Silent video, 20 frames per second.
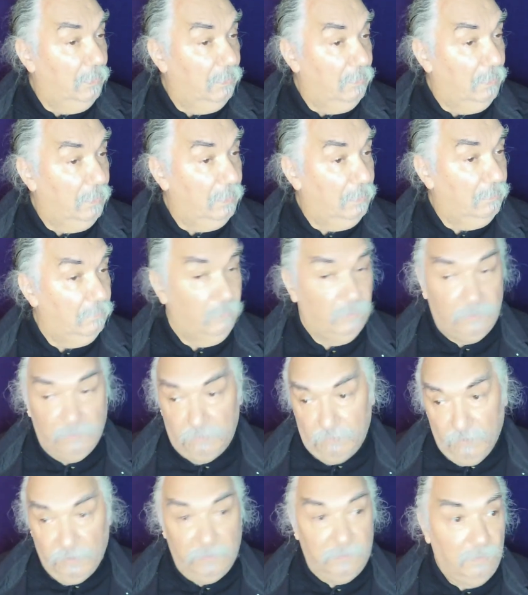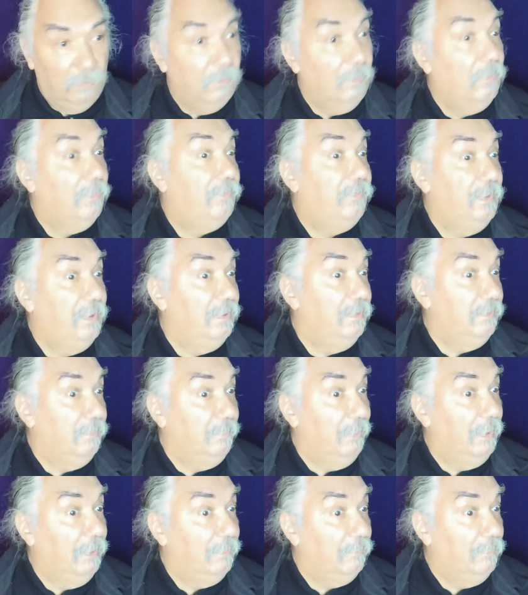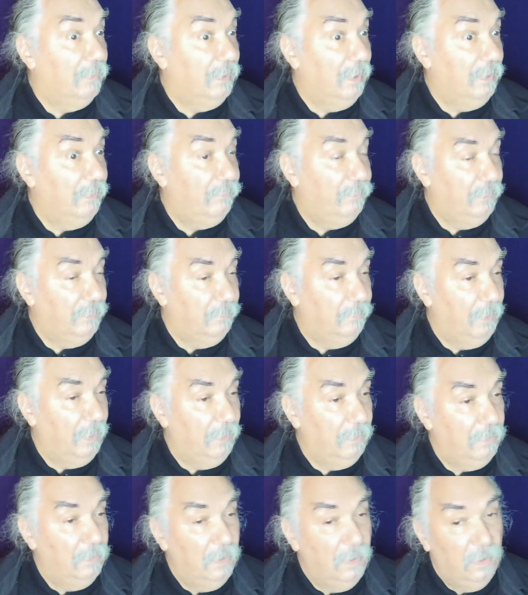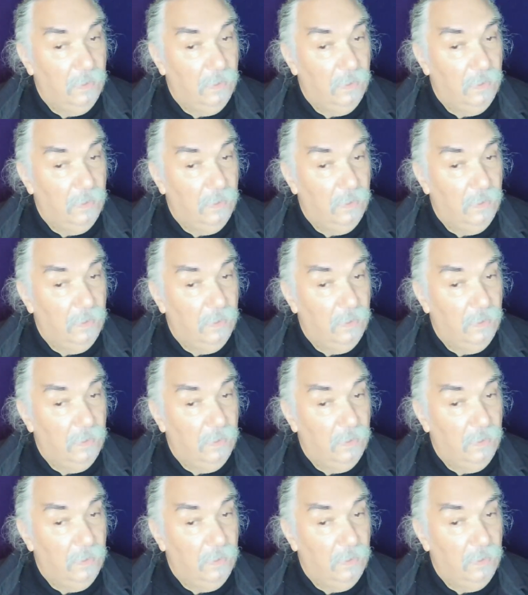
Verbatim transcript: right, which is what the whole thing is about, what life is about,